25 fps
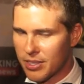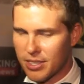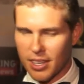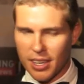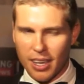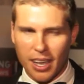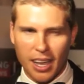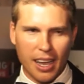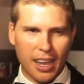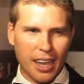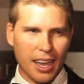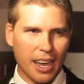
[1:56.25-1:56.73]
There's,
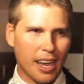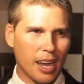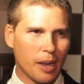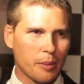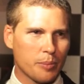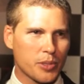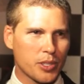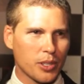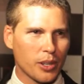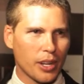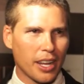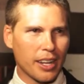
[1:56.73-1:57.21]
kids of all ages.
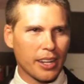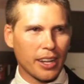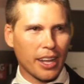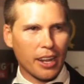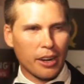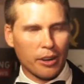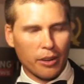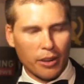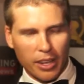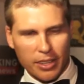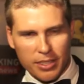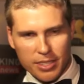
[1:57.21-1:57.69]
Absolutely
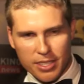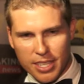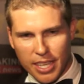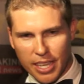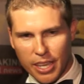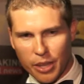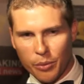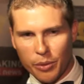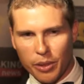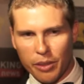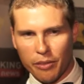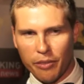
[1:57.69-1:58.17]
and, and
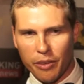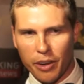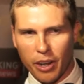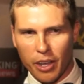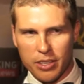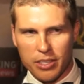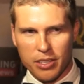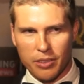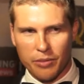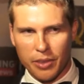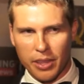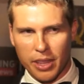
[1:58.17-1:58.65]
sticking with the
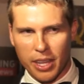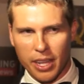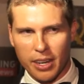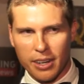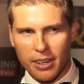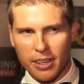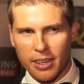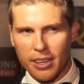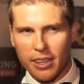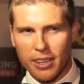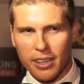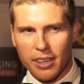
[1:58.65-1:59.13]
philosophy that
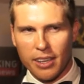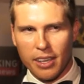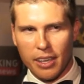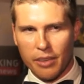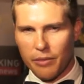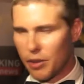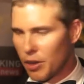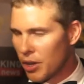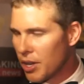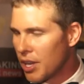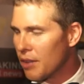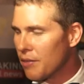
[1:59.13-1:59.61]

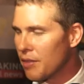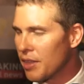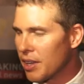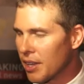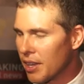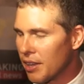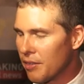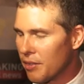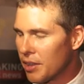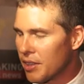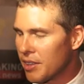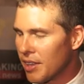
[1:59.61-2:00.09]
if you give,
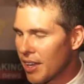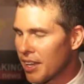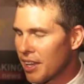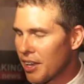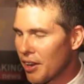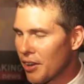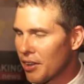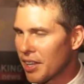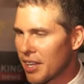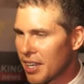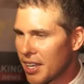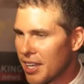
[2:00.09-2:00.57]
the, if you take
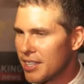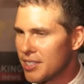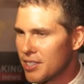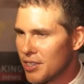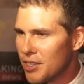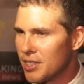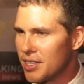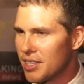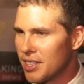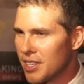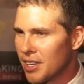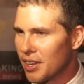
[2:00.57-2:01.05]
care of the kids,
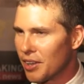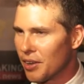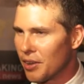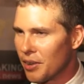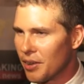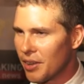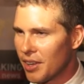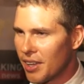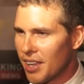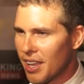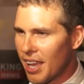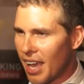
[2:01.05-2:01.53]
you, you know,
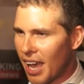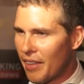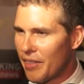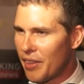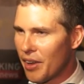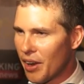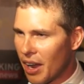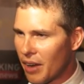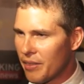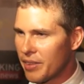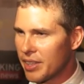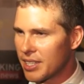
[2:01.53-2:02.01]

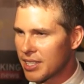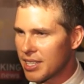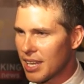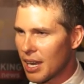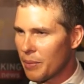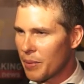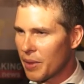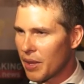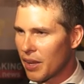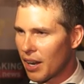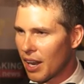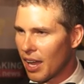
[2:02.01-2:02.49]
and they're having the
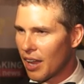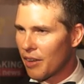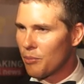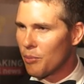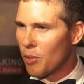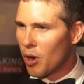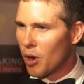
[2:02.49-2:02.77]
time of their life,